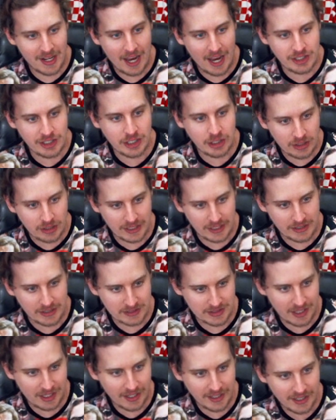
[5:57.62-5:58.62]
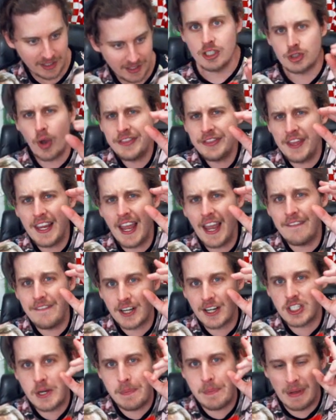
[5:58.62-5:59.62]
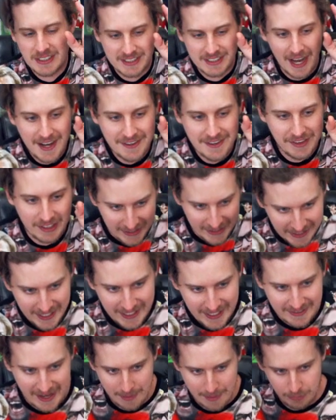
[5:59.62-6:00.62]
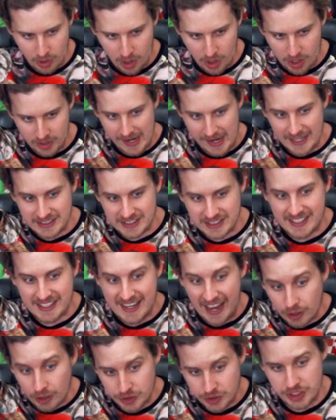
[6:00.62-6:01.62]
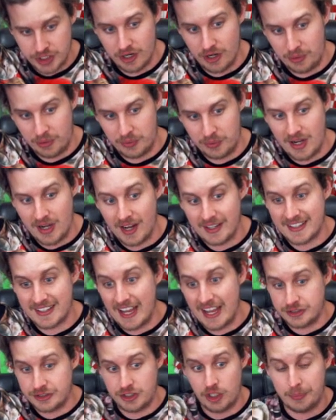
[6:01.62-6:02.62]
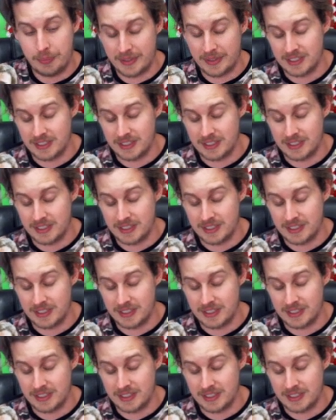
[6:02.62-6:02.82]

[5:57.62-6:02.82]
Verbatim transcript: I actually look like this guy? So I think I've actually been saying the league name wrong. It's Calcio, not Calcio,